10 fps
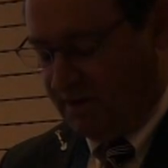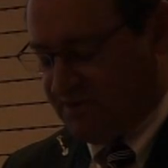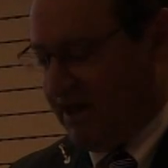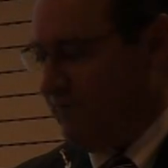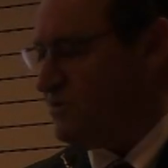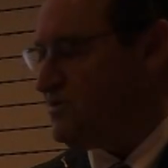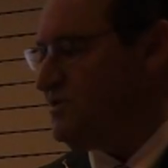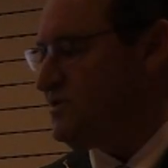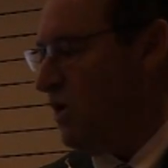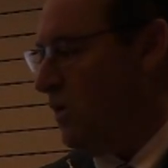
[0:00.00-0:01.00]
San
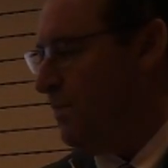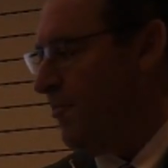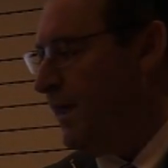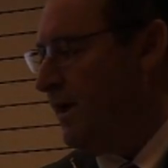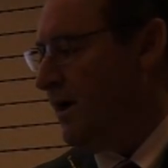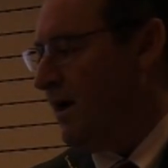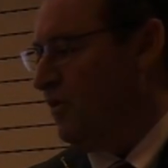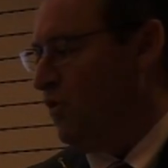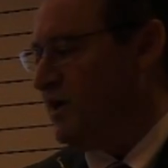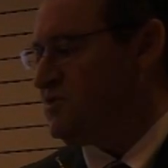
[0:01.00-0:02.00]
Francisco,
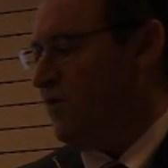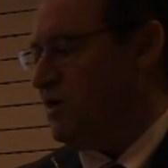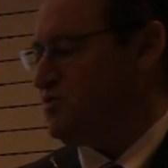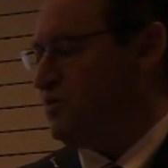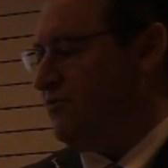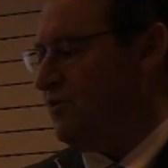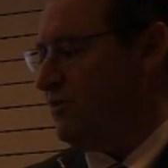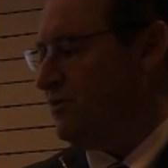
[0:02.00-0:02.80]
the West Falls River,